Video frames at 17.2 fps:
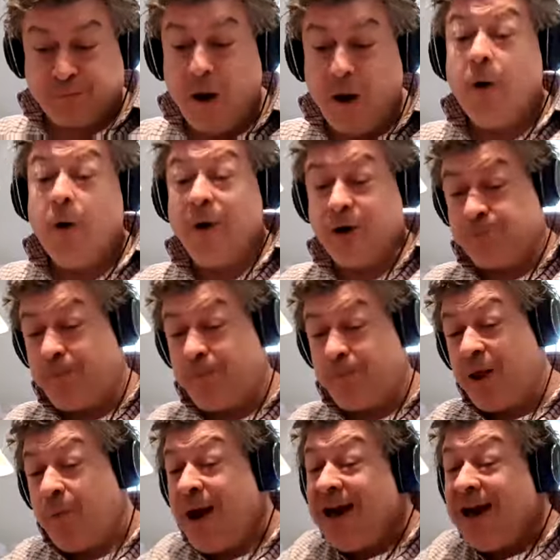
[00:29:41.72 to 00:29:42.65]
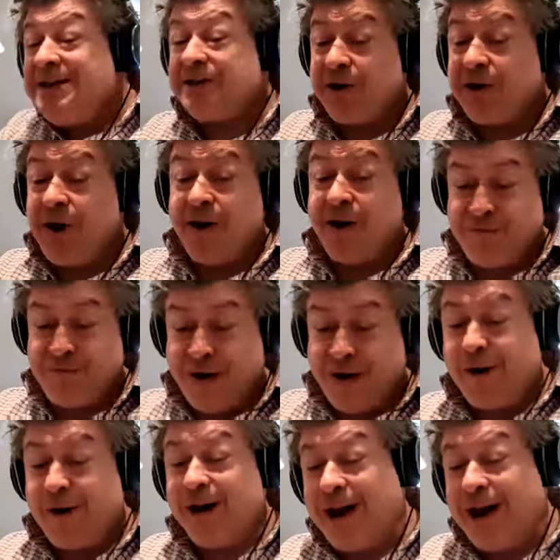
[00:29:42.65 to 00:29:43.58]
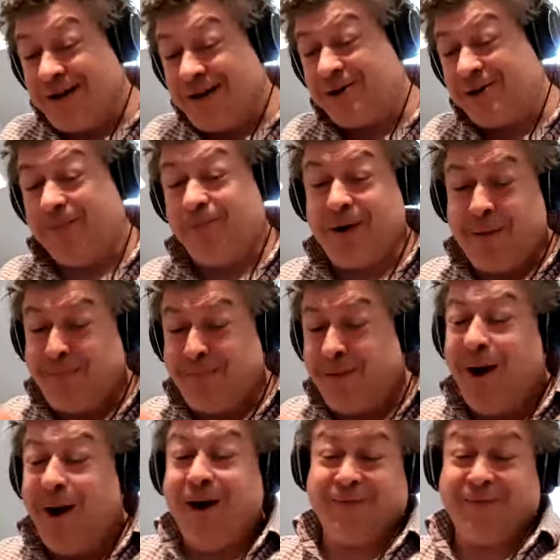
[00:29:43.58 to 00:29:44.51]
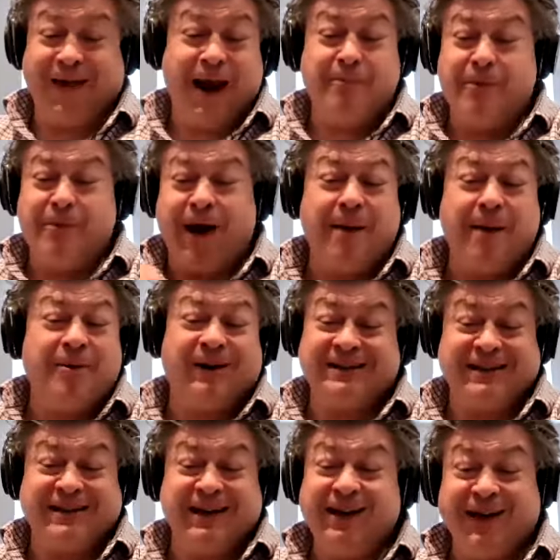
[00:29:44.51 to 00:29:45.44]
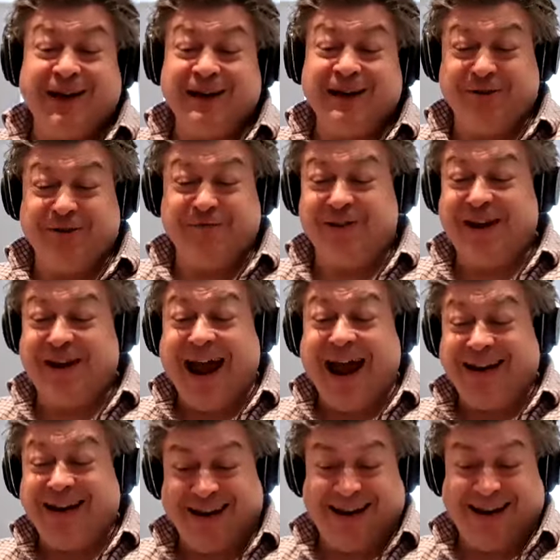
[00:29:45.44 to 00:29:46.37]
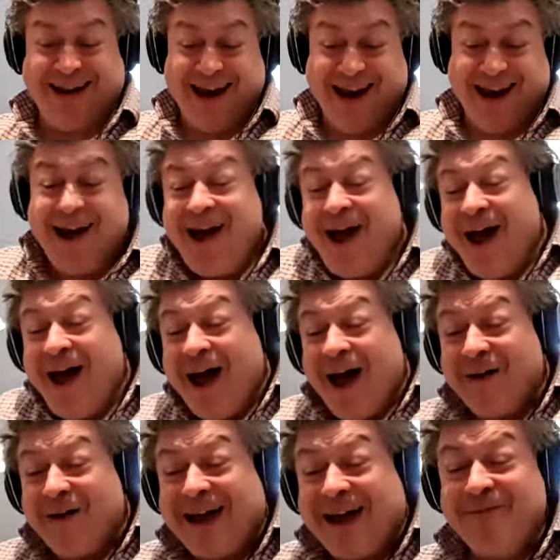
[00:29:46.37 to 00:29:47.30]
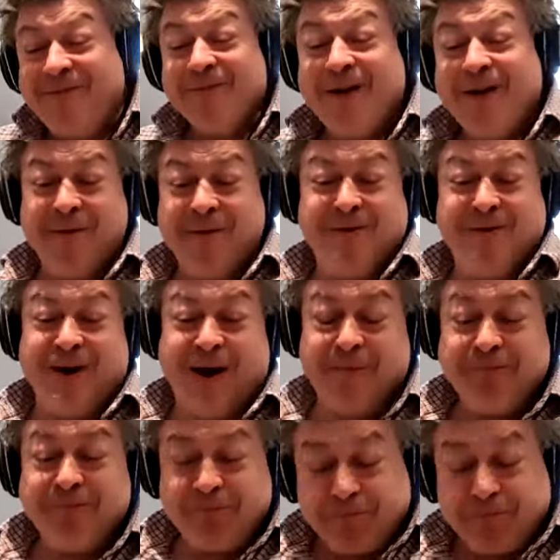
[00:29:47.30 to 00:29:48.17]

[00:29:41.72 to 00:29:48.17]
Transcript: which by the way is a kind of variolation, but I'll park that. I'm not I'm not a single issue fanatic here. Okay. Um, you know.